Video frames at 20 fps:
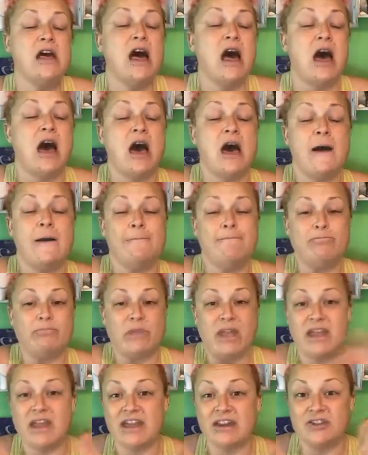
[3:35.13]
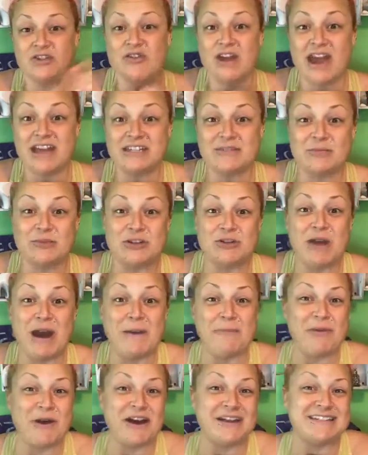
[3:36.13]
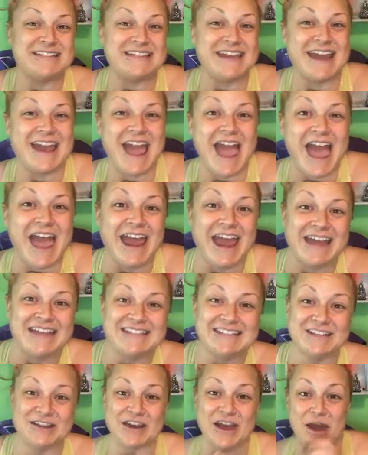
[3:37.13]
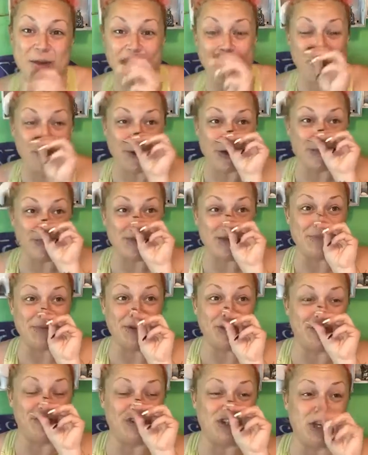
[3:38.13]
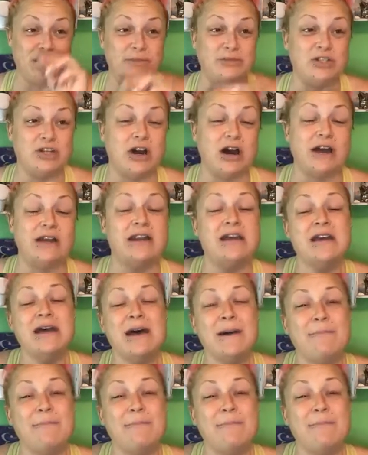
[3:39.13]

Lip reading: Again, you guys, when you hop on, say, hey, I see a couple more people have jumped on.